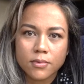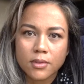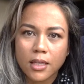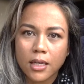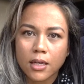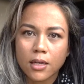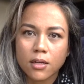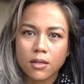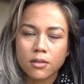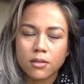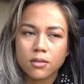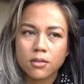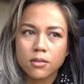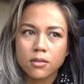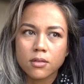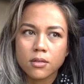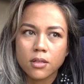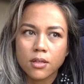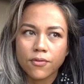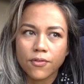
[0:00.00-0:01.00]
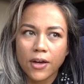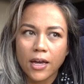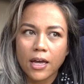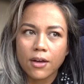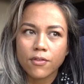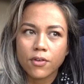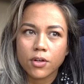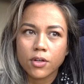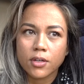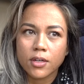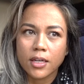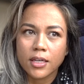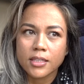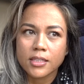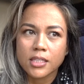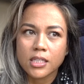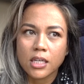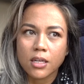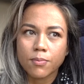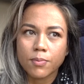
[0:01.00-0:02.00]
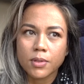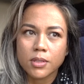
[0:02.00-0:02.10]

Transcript: Like if I have a good night's sleep,